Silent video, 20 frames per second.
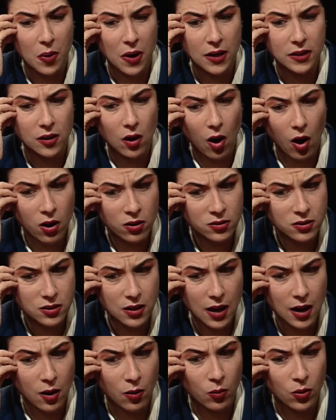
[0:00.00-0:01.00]
but
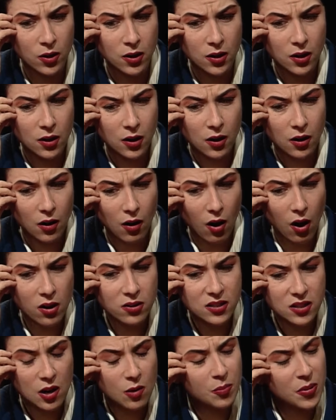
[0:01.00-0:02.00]
also
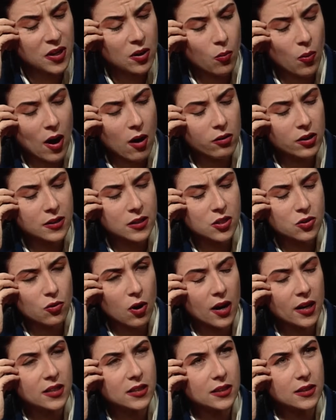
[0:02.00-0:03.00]
be a
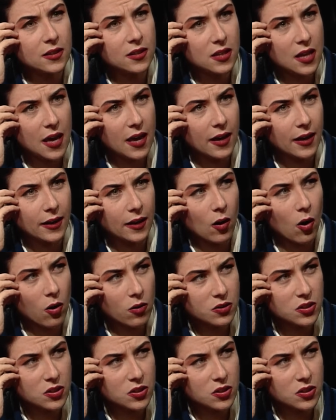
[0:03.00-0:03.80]
well-constructed thing,